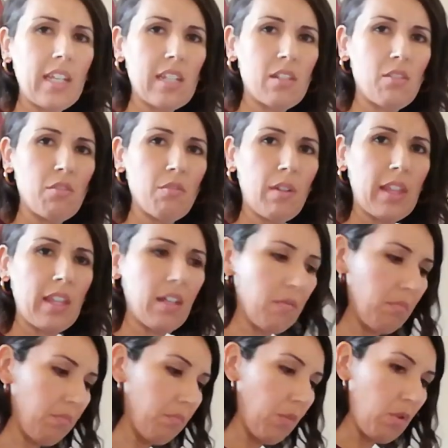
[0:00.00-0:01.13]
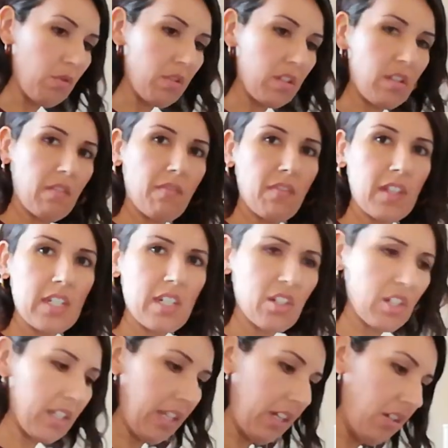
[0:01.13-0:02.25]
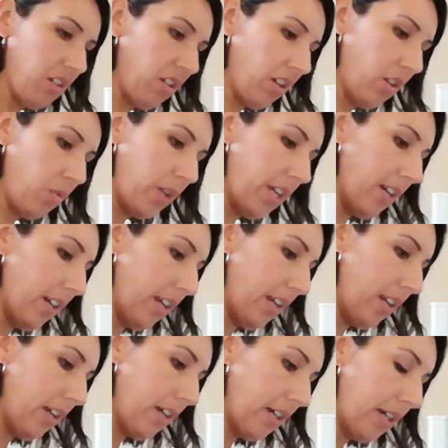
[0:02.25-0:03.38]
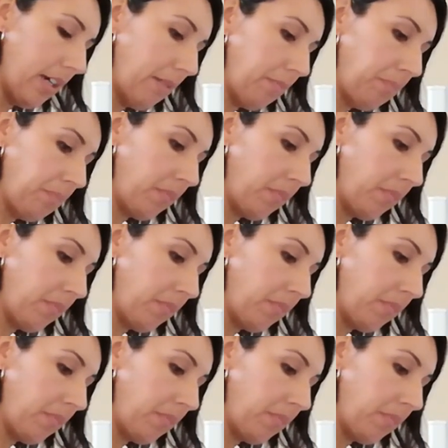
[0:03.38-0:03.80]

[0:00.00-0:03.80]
as do I think most of the dishes I cook on a weeknight. Hold